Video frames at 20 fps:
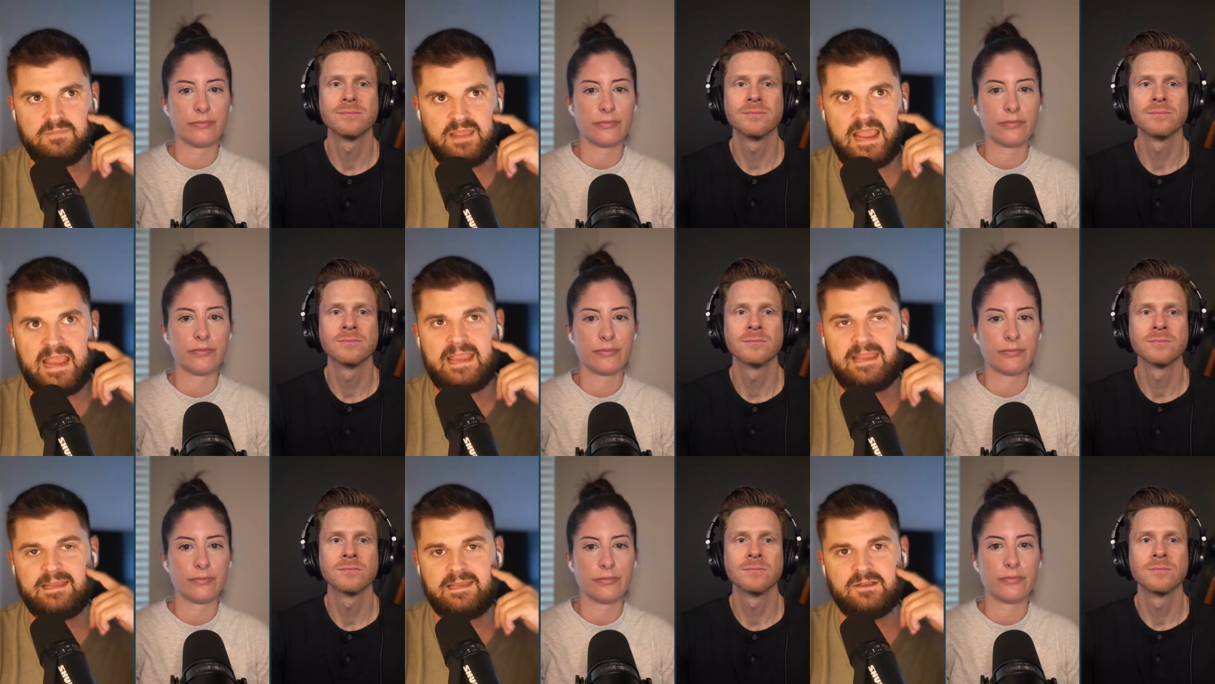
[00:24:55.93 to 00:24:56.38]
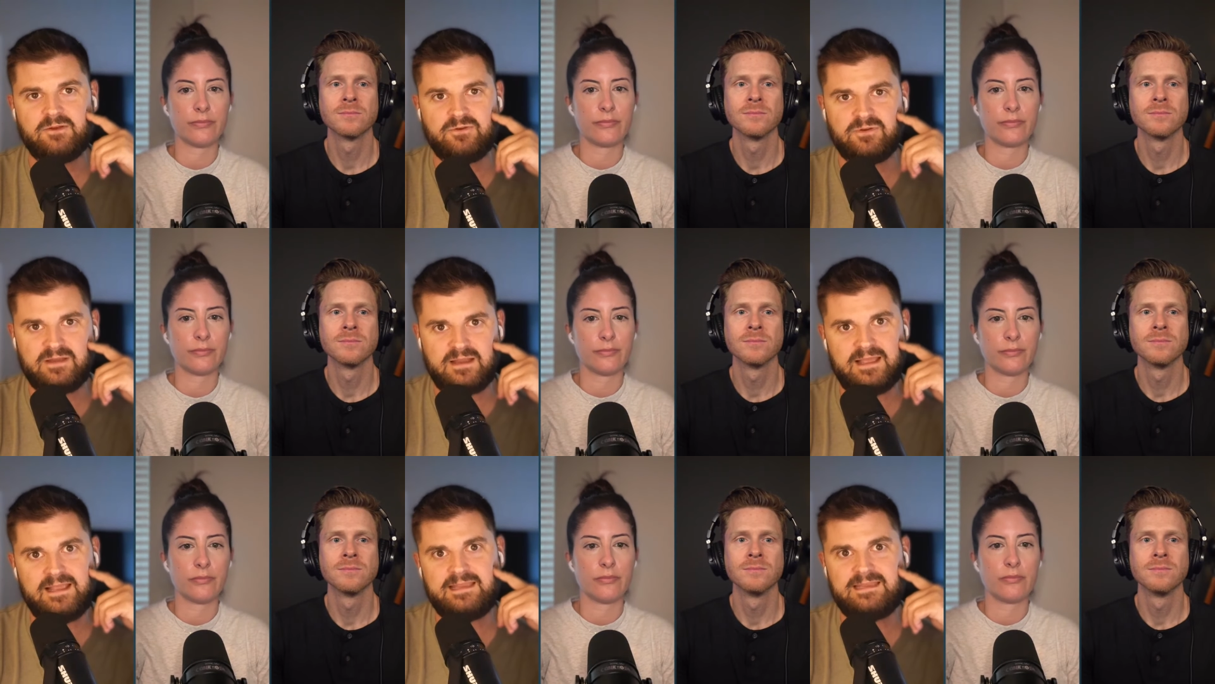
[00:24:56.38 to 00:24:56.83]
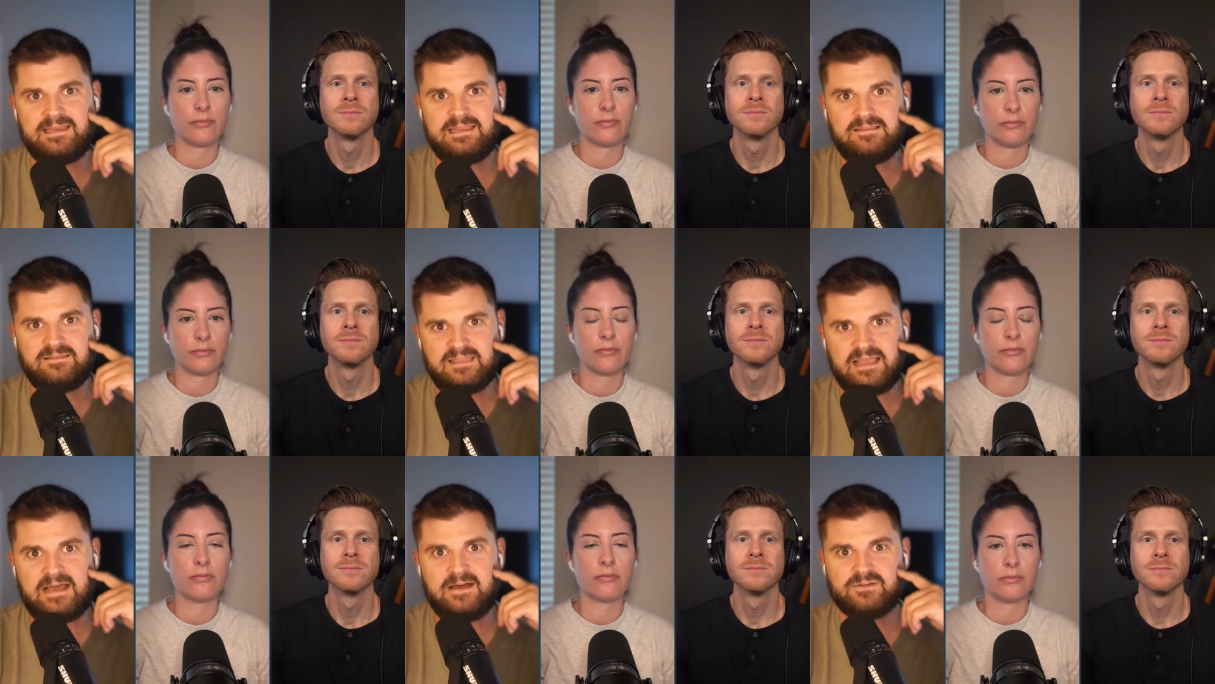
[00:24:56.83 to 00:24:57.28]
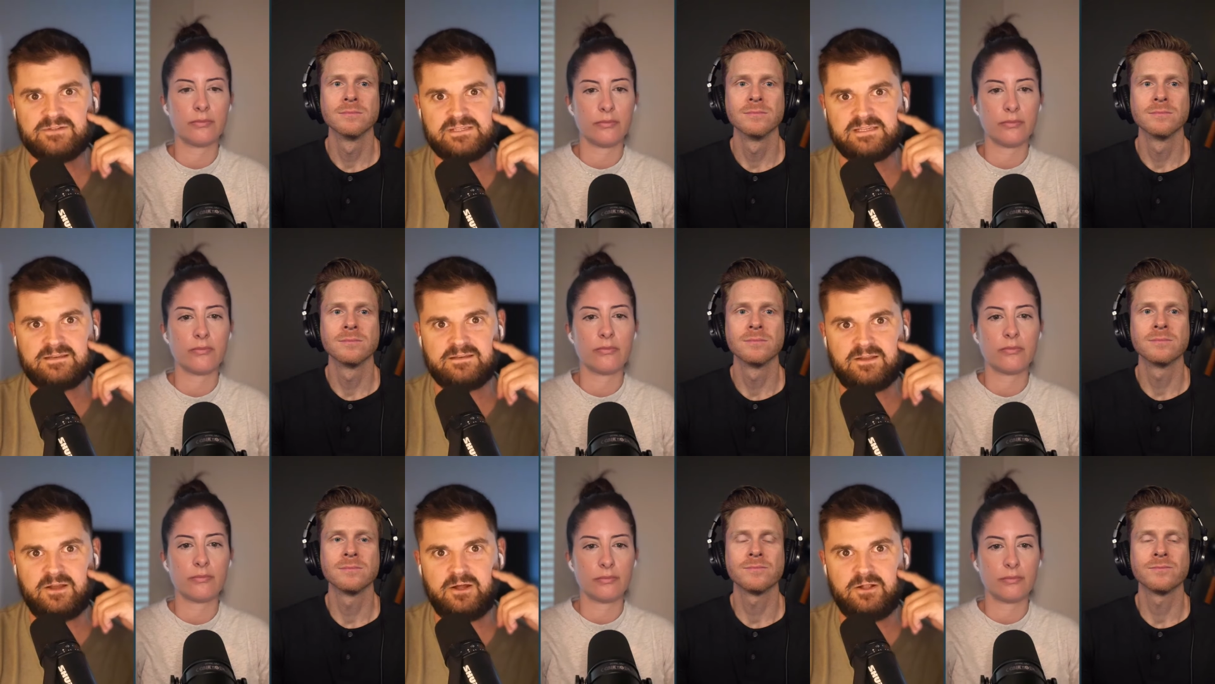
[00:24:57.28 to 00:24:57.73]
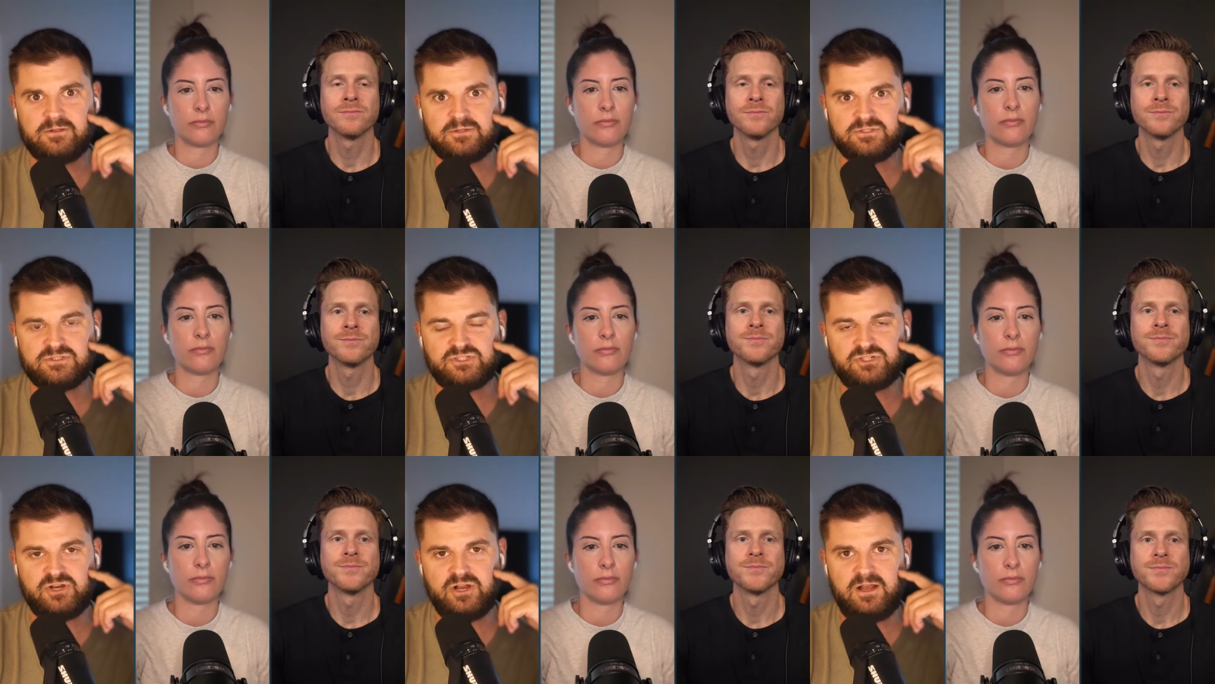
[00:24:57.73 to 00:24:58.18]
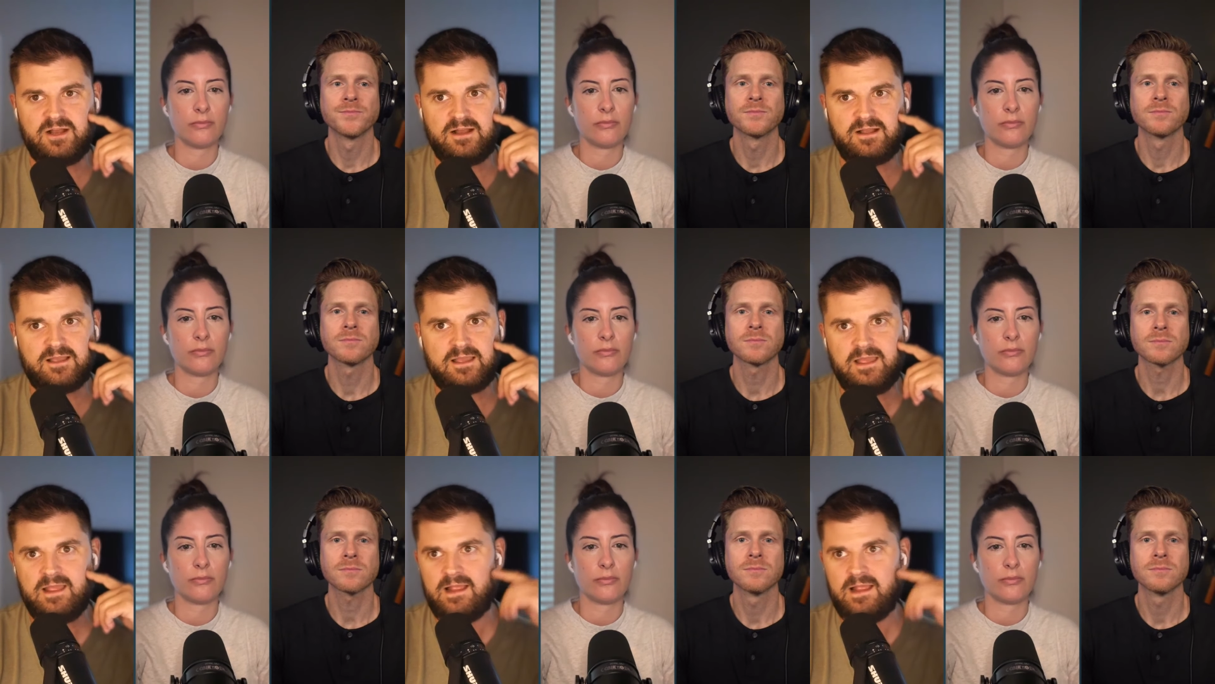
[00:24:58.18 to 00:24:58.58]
Speaker 1: $80,000 or $90,000 truck